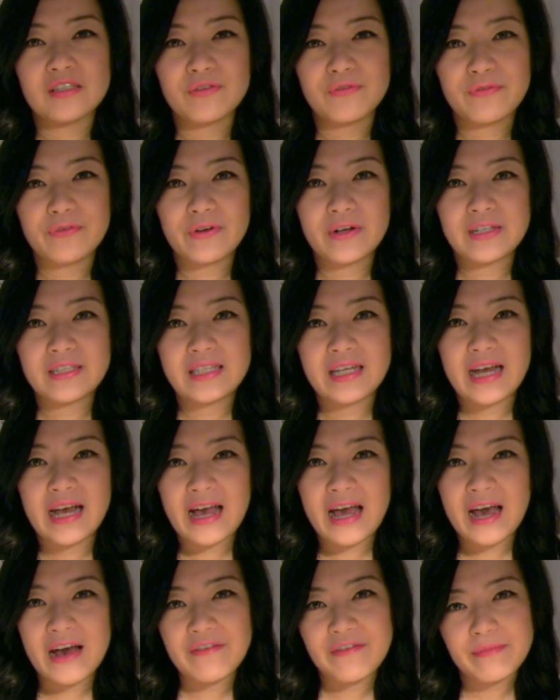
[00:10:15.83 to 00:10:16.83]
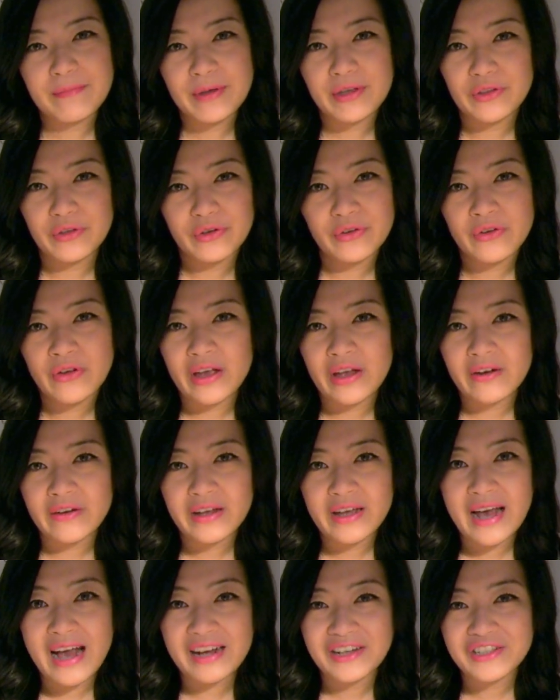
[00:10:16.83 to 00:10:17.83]
Sephora that I have in my local
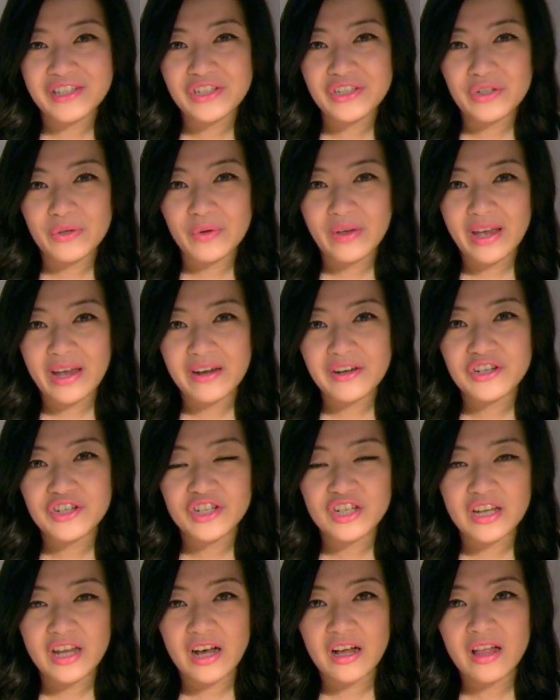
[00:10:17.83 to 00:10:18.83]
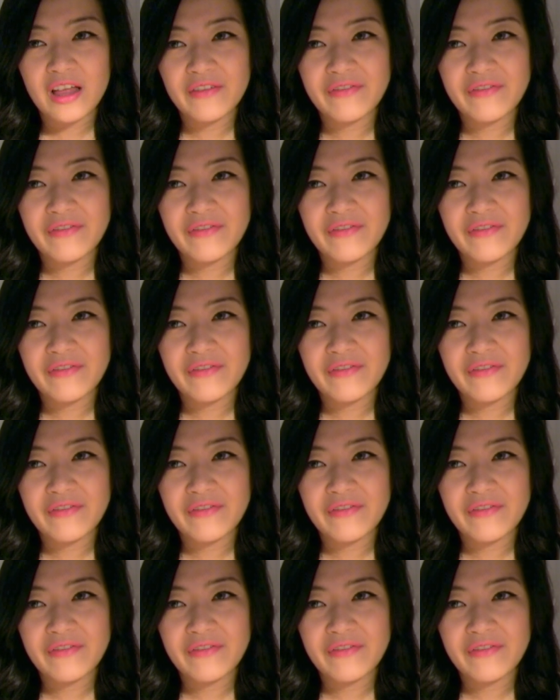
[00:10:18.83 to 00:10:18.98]
area actually don't carry Chanel.